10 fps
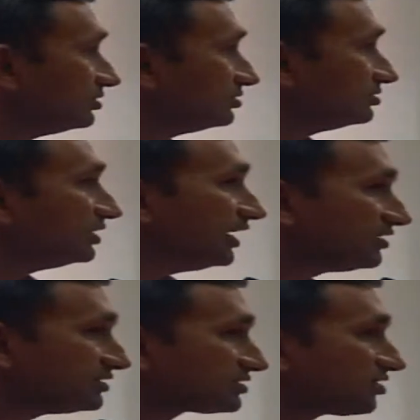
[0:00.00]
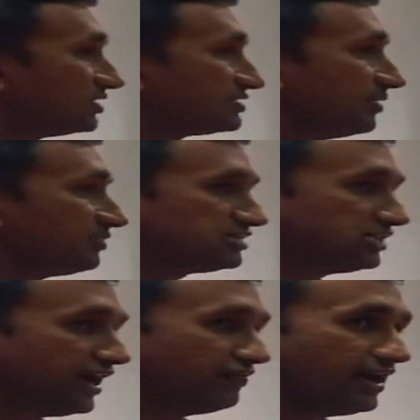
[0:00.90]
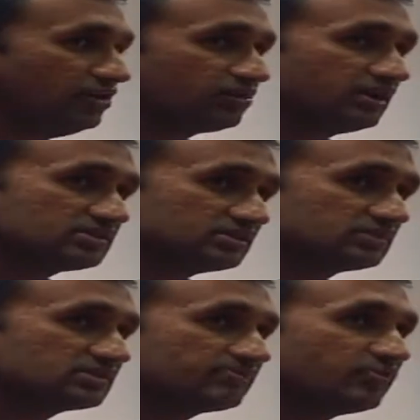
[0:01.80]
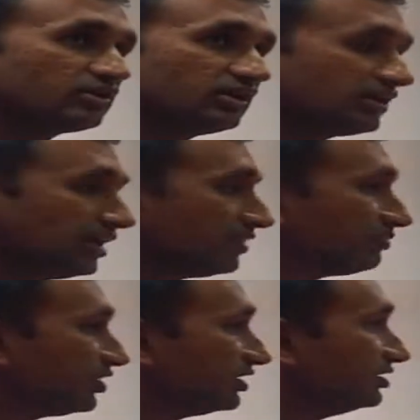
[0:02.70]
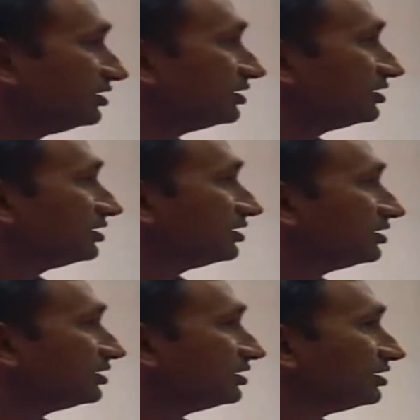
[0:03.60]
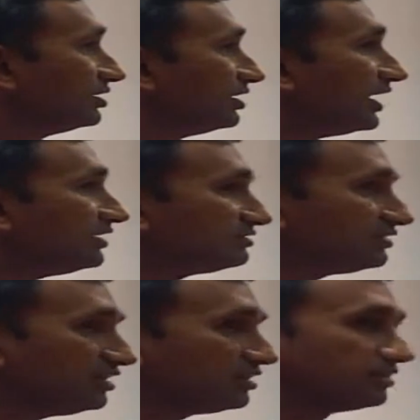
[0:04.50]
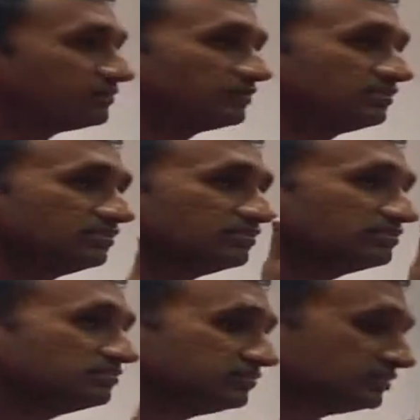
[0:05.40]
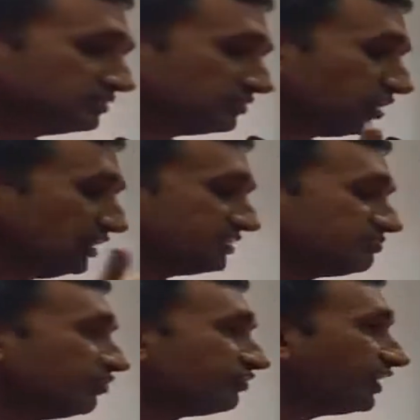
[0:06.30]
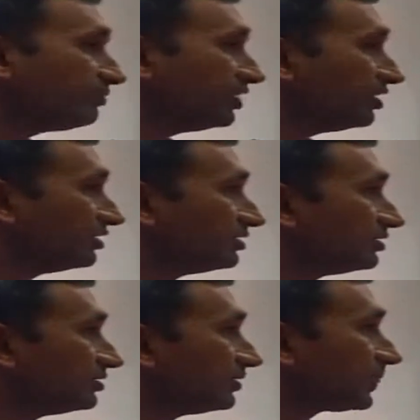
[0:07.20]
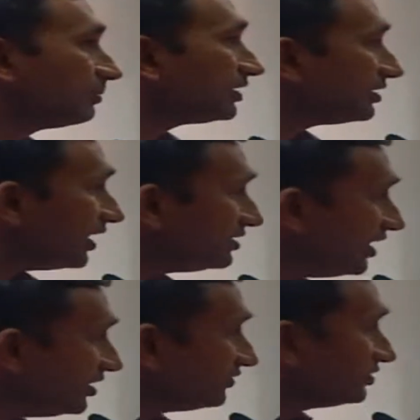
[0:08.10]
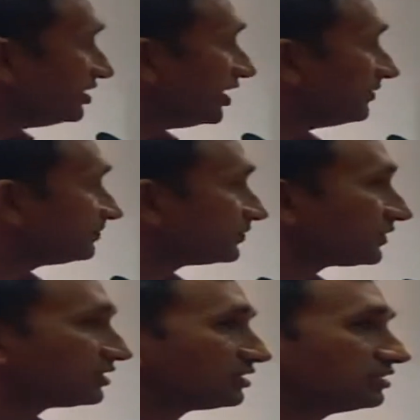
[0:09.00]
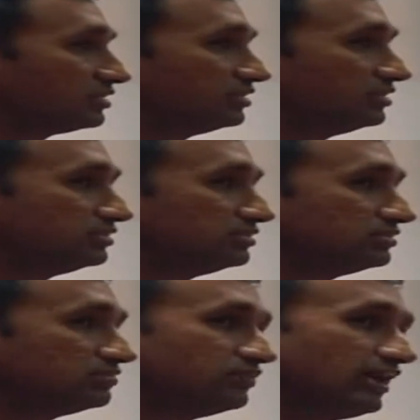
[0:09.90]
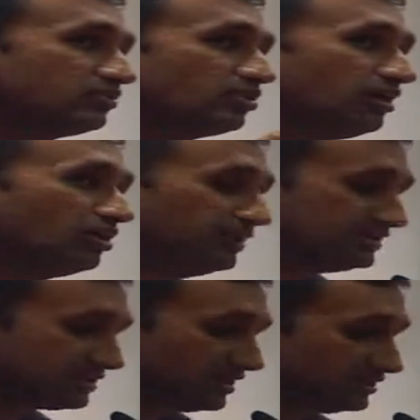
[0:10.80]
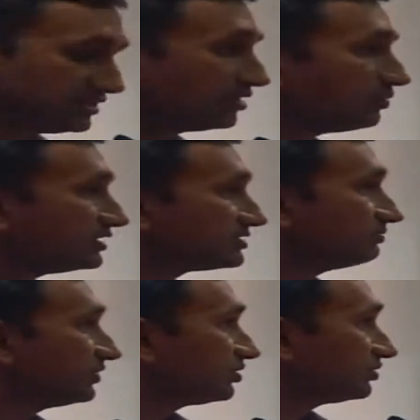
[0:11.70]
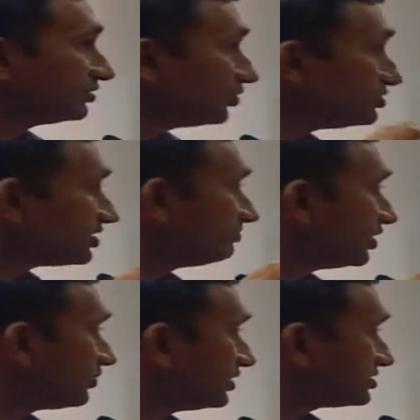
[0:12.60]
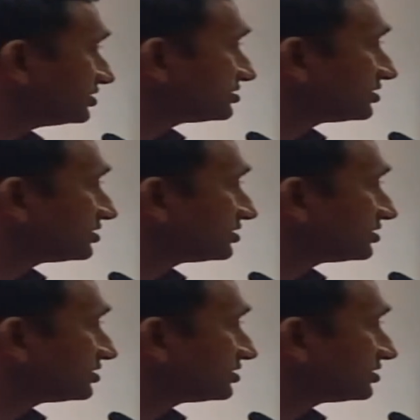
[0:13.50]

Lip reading: The latest concept is shared value creation, which is a Porter-Kramer model. I think the world has moved far beyond, but at the end of the day, we have to always answer two simple questions.